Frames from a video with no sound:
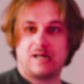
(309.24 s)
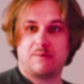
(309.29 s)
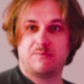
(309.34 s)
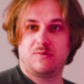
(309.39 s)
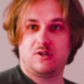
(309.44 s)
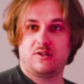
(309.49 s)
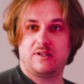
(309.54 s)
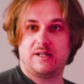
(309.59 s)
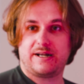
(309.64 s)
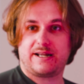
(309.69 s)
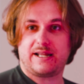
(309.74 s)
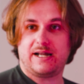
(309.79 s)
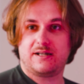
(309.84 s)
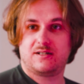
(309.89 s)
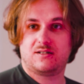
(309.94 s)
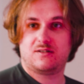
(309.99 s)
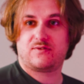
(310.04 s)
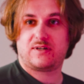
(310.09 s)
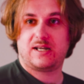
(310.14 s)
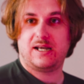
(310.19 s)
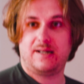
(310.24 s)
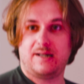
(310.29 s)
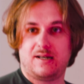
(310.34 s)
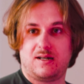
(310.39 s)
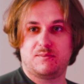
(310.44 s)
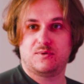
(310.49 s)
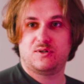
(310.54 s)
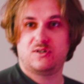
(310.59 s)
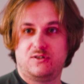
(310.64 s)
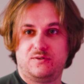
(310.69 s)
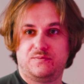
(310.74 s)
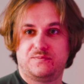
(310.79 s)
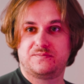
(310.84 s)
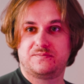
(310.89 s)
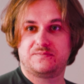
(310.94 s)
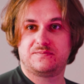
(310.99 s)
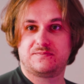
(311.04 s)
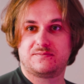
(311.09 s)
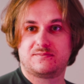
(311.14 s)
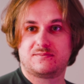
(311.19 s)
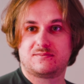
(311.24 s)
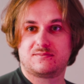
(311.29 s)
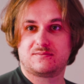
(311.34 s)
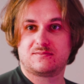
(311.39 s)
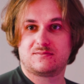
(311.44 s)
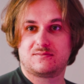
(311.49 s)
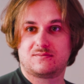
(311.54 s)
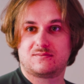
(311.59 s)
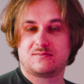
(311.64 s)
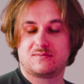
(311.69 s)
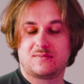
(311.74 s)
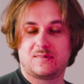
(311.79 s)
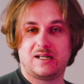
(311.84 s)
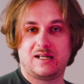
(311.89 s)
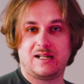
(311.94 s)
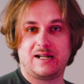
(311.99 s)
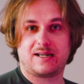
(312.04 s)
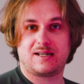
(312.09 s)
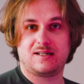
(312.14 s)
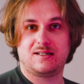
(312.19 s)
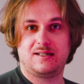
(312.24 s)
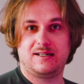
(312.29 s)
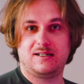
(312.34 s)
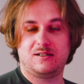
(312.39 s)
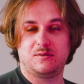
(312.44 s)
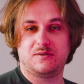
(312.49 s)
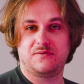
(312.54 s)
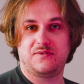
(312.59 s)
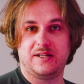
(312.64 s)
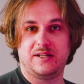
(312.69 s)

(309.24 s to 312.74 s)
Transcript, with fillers: I'm not that kind of kid anymore and I can deal with